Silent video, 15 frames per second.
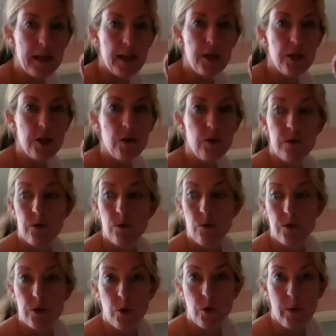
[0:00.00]
Can you
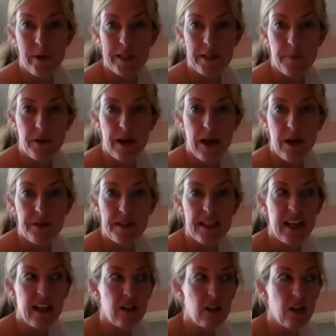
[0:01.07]
do a whisper count and see
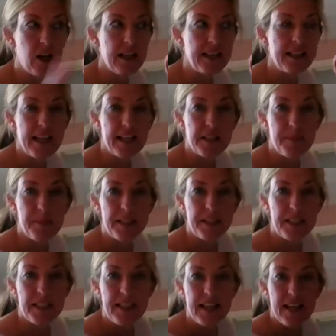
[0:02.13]
how long it takes, Mrs.
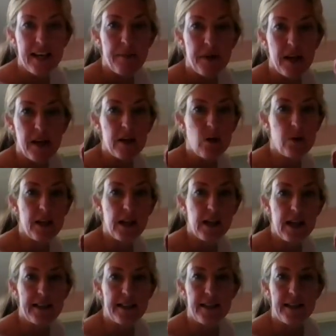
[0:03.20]
Dane? I'm going to go in the
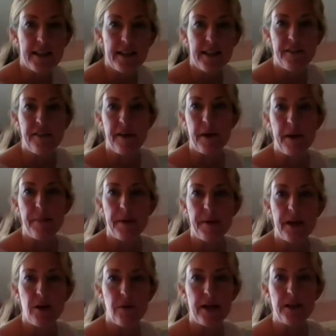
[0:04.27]
closet, see if I have my big
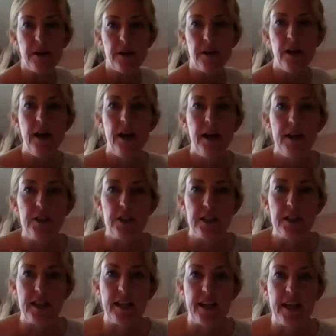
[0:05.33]
eraser,
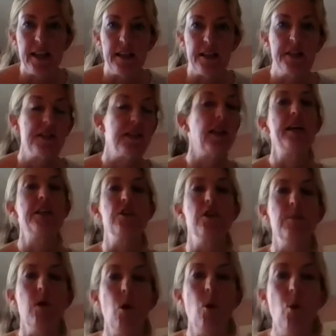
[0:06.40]
just like in this classroom.